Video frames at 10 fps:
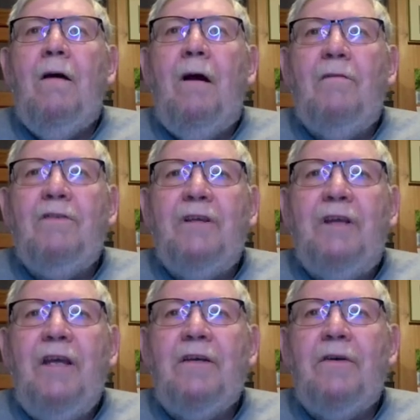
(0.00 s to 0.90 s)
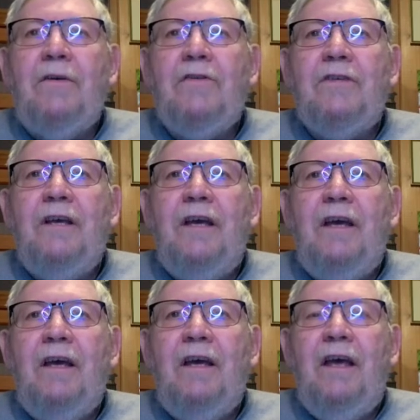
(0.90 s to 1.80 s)
harvested acres
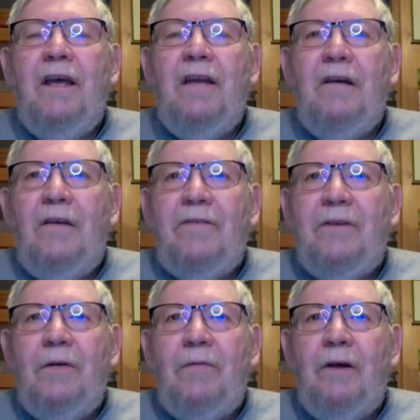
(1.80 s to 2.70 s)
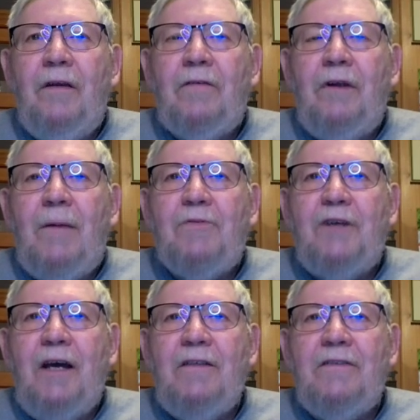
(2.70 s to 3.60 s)
and also crop
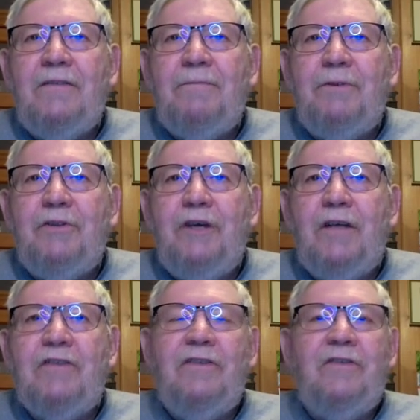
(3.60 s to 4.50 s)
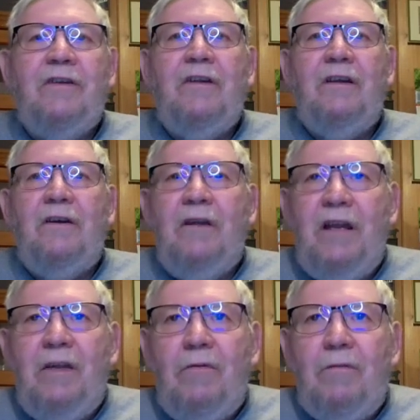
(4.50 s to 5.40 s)
sizes projections on
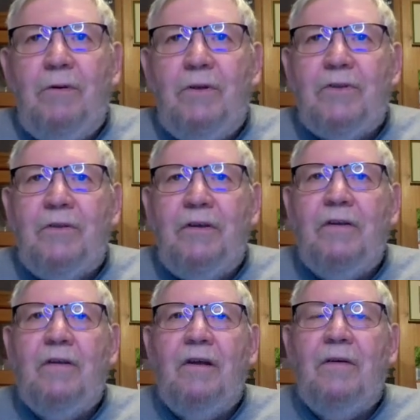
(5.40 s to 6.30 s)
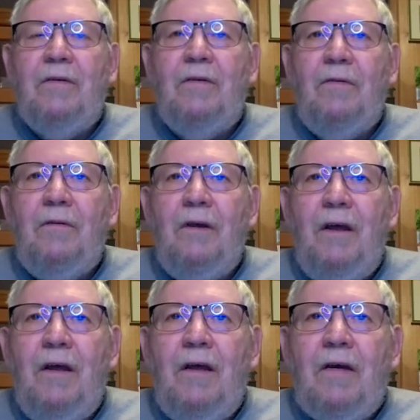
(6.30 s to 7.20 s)
181 bushel yield on
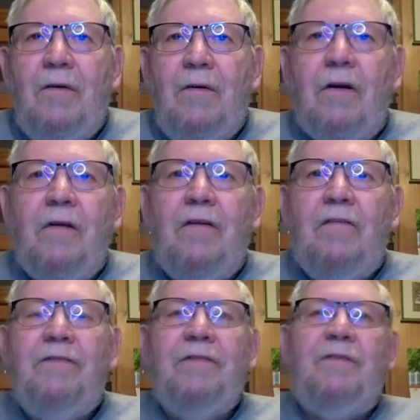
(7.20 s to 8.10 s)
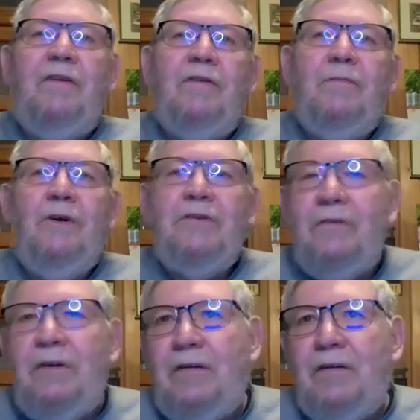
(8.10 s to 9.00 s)
corn or the 52
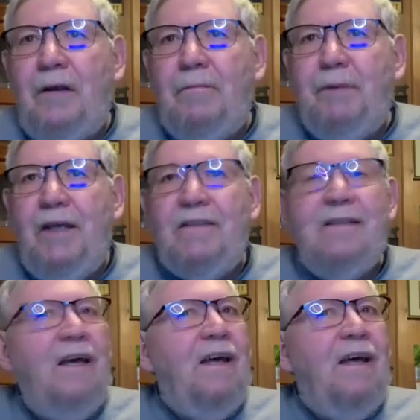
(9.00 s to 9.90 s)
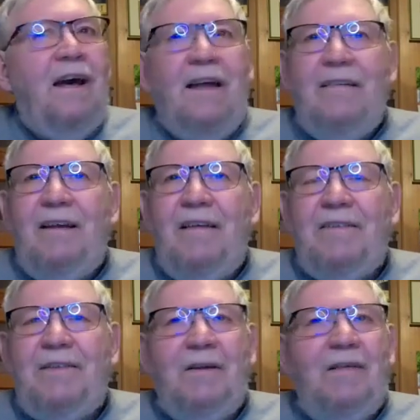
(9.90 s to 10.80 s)
bushel yield on beans. I
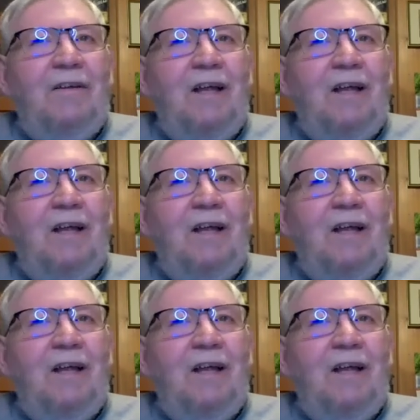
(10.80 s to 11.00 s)
still have a